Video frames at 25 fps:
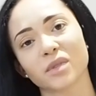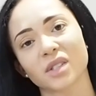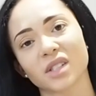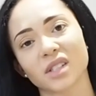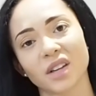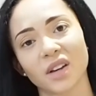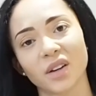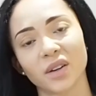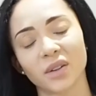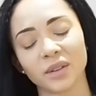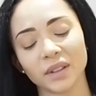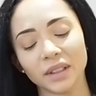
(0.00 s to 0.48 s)

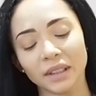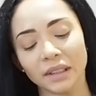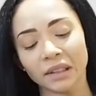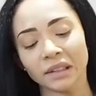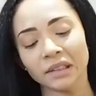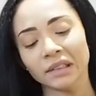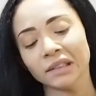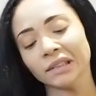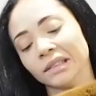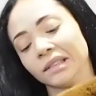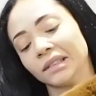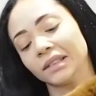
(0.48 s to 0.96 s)
So
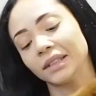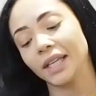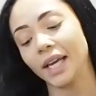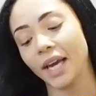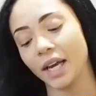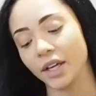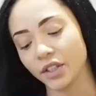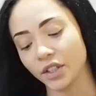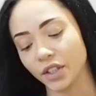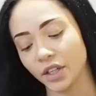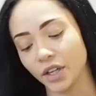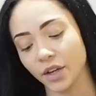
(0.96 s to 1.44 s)

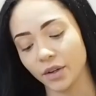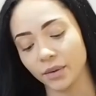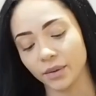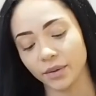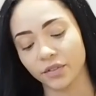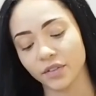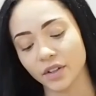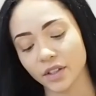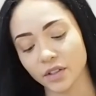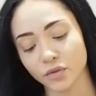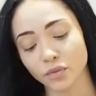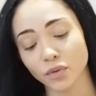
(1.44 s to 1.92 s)
yeah, I don't know.
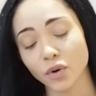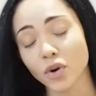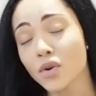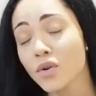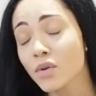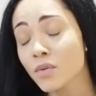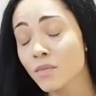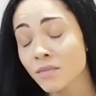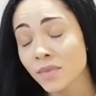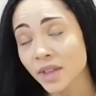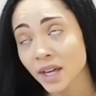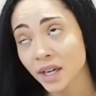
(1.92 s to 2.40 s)
If there's
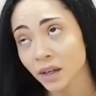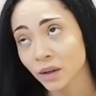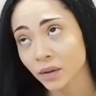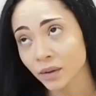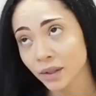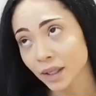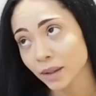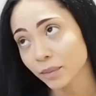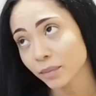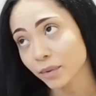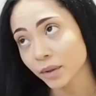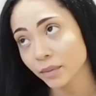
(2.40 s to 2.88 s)
room, then I'll
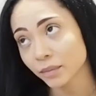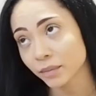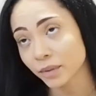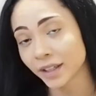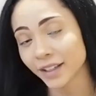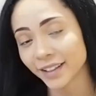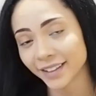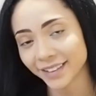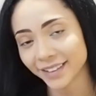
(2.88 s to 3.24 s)
keep them.